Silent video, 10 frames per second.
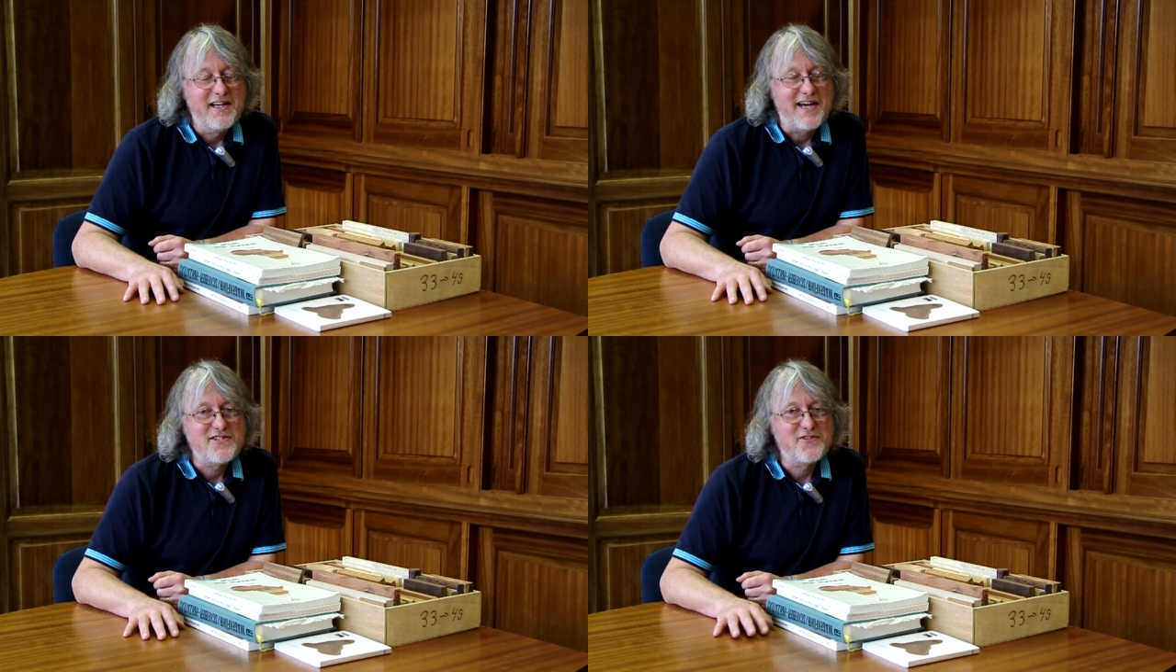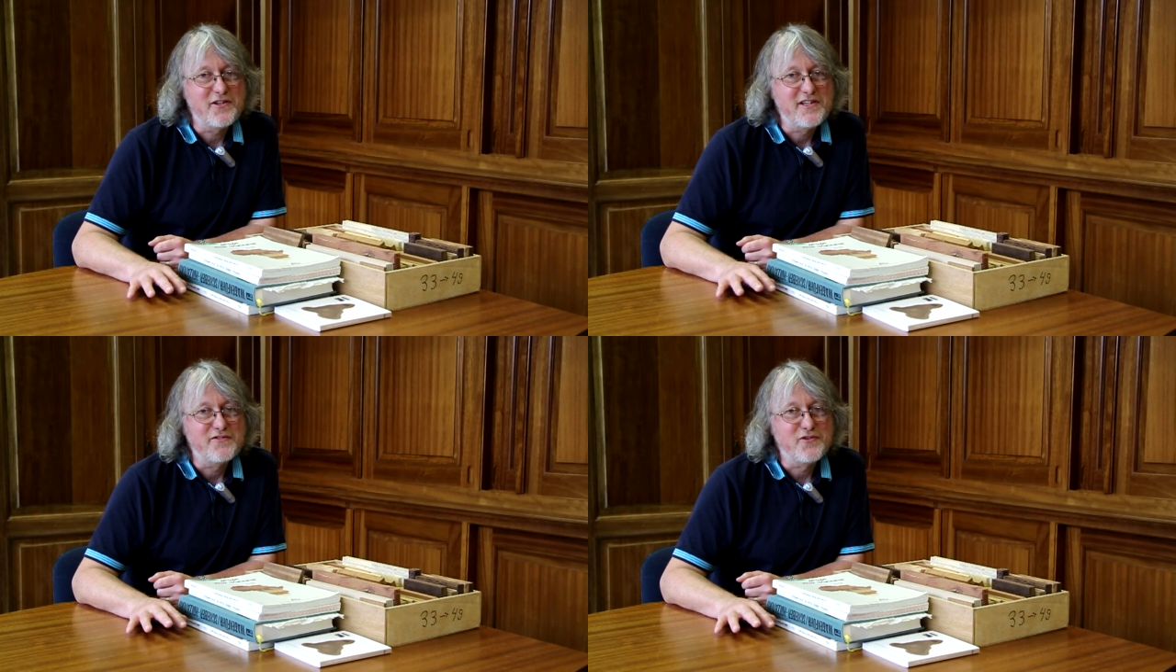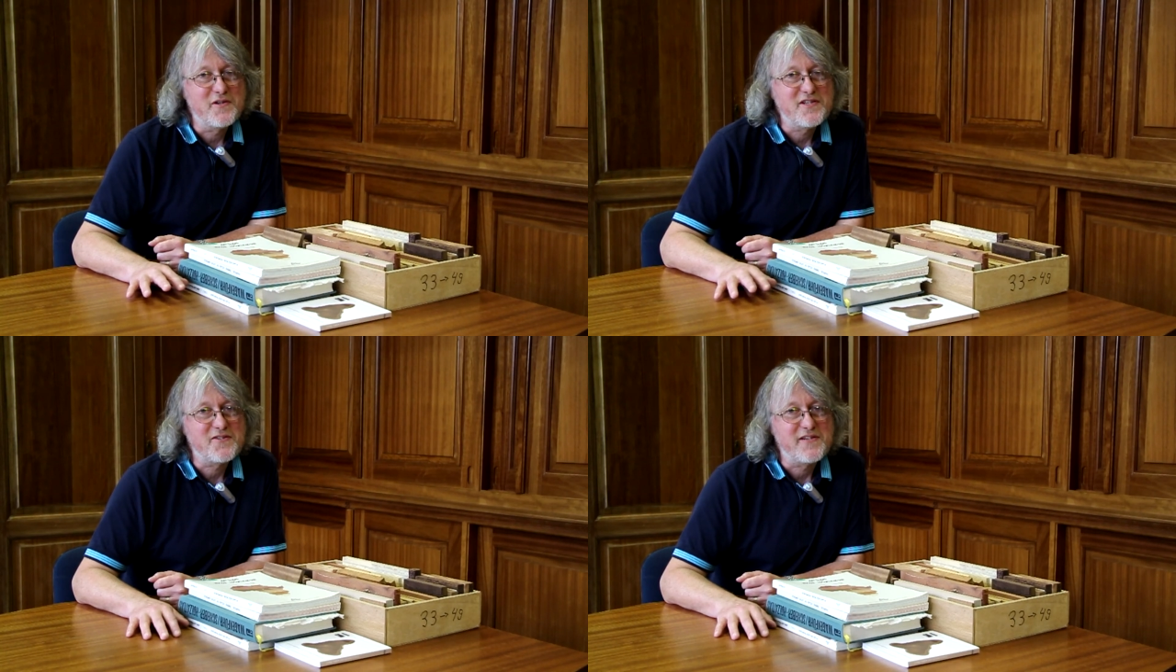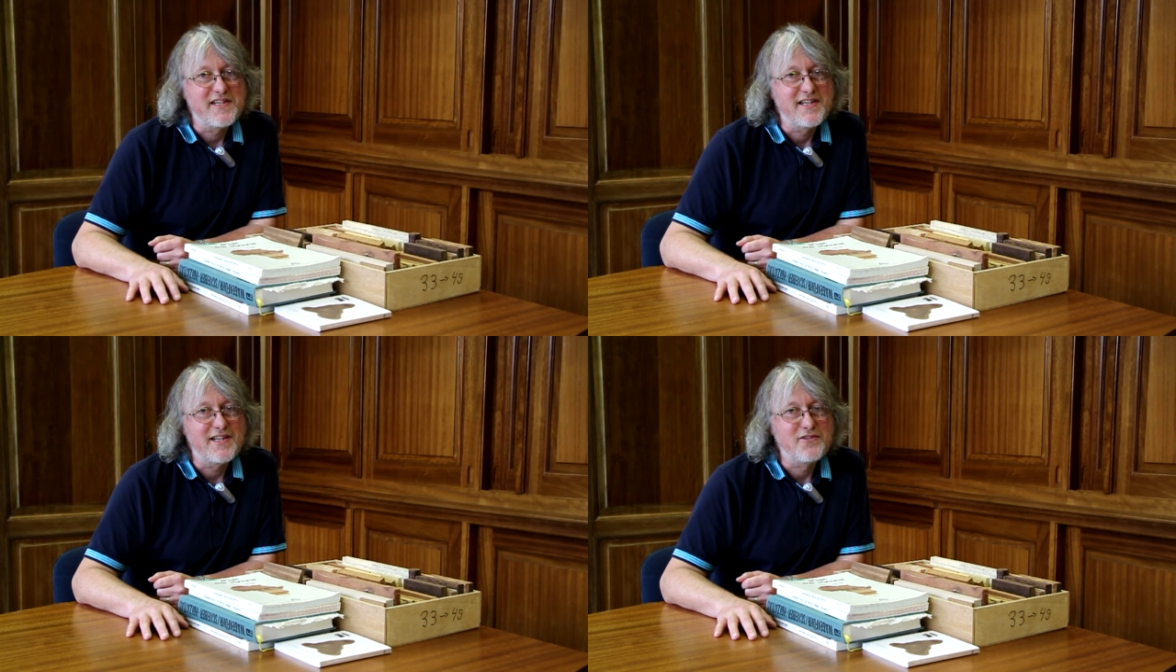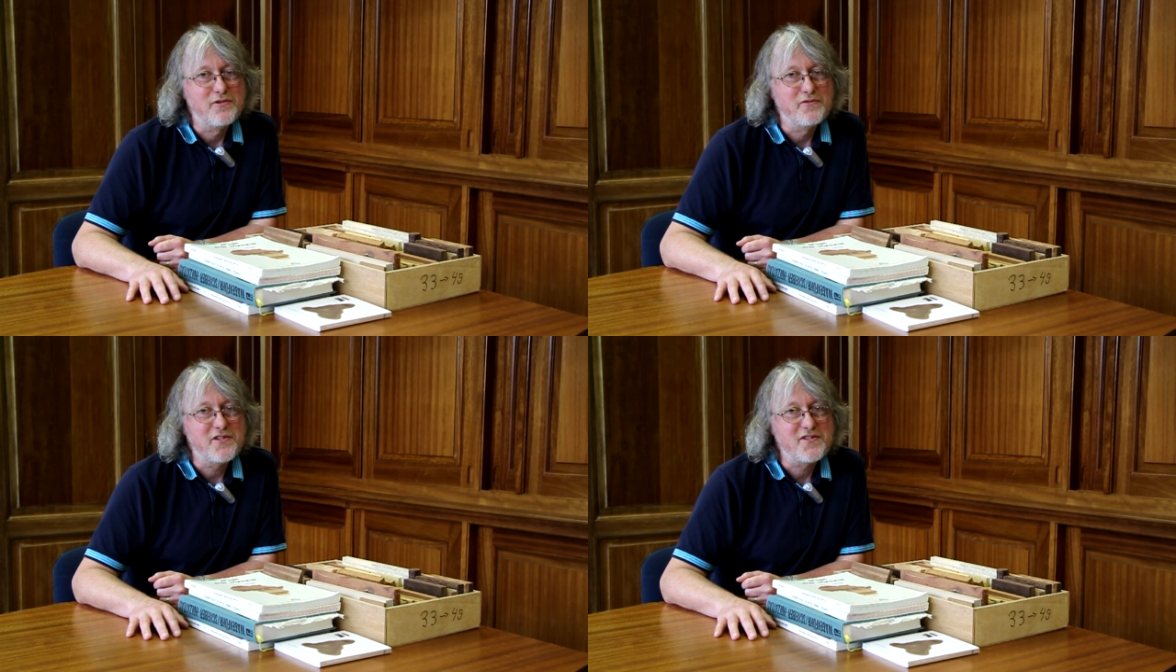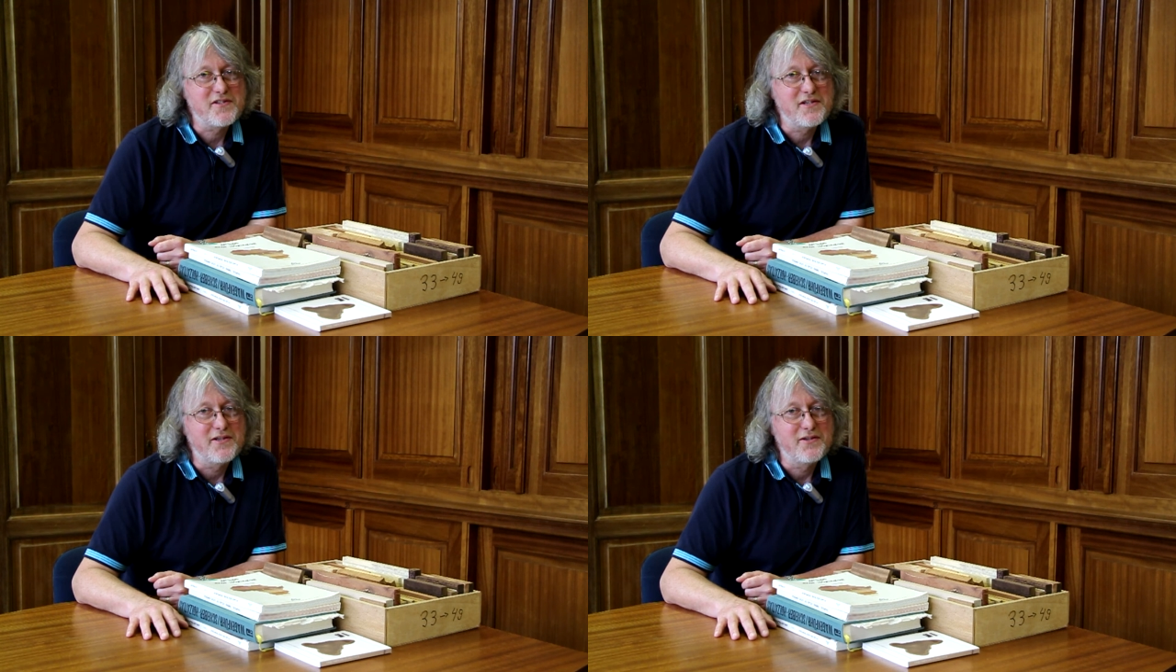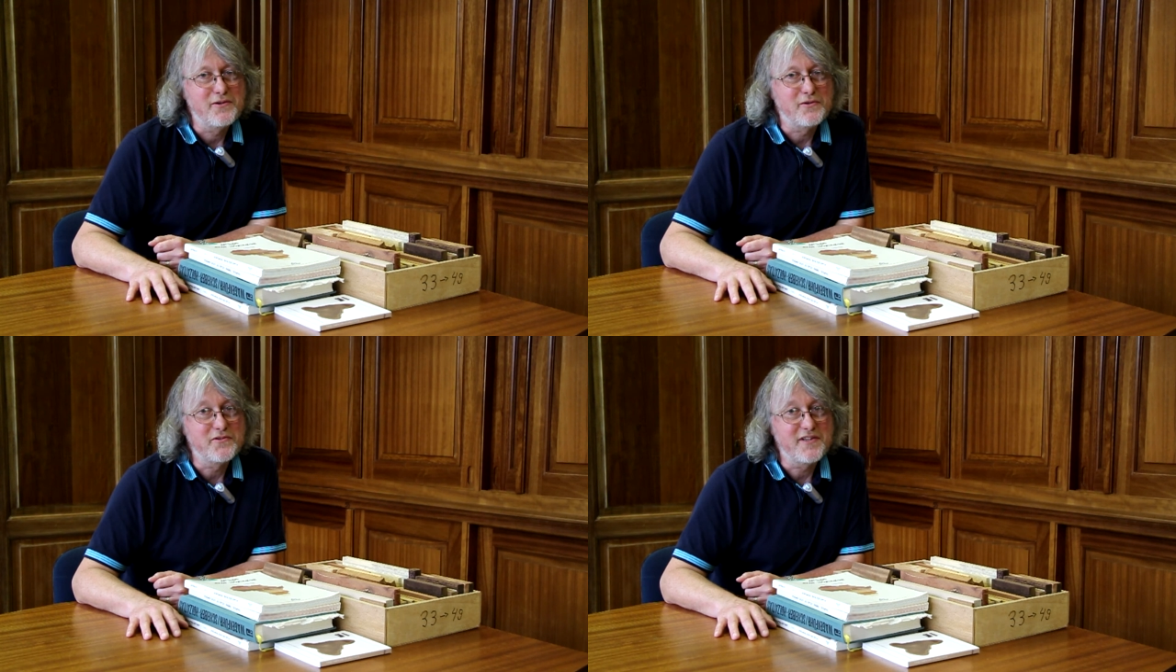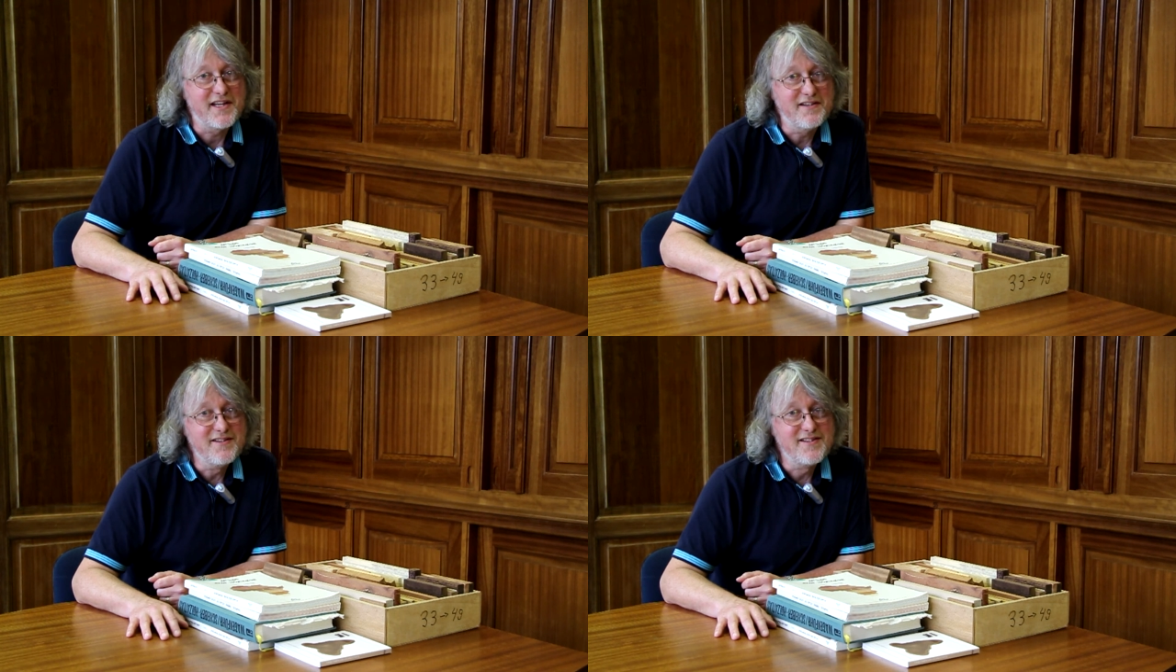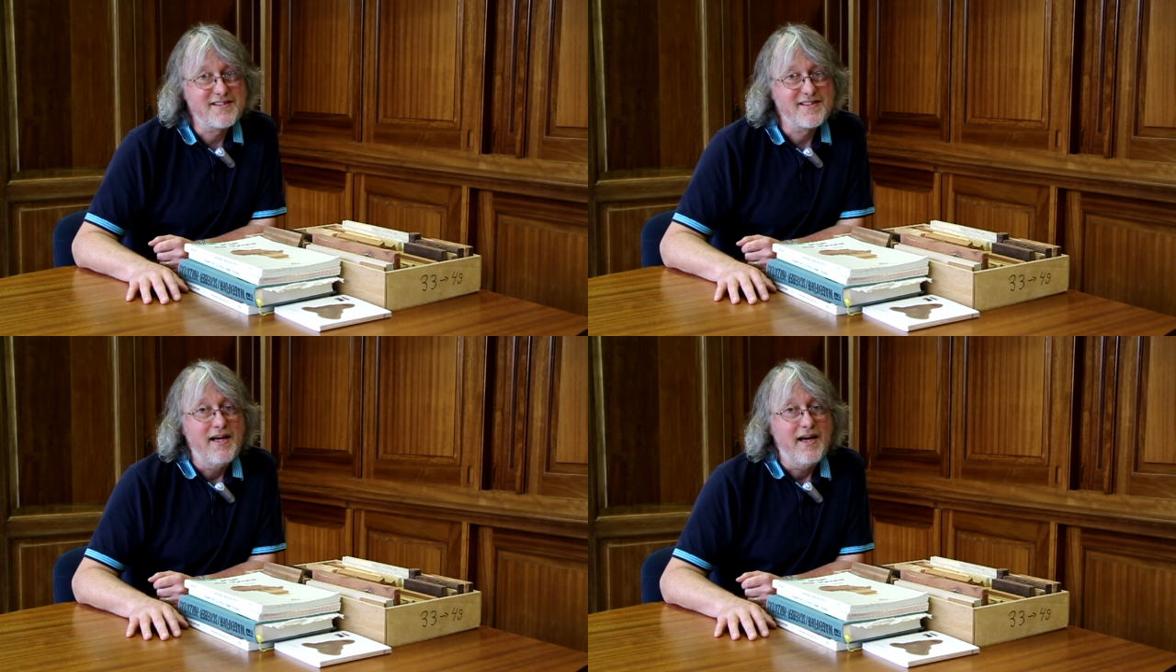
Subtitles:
I studied forestry at the University of Ghent,